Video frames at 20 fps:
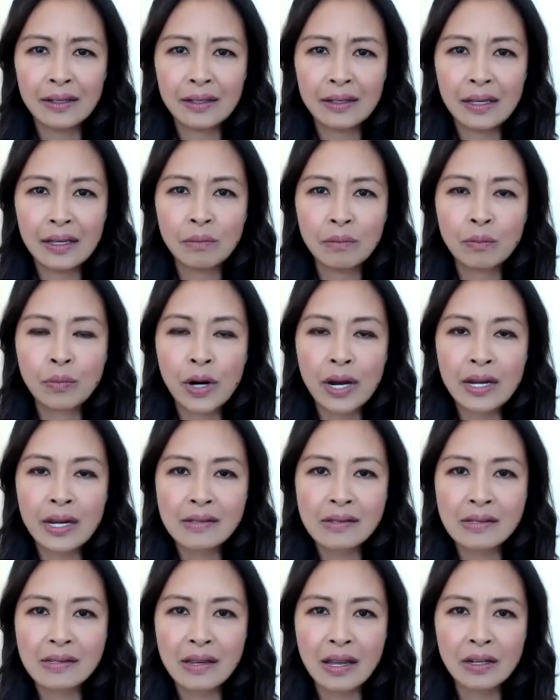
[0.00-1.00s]

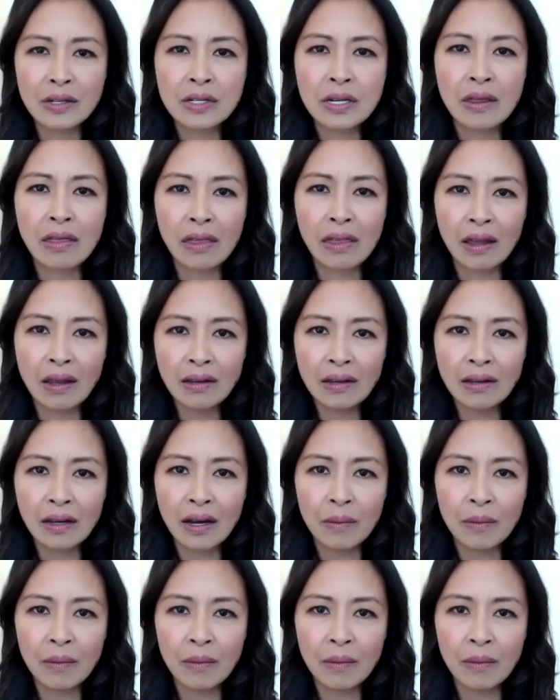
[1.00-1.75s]
embrace and to think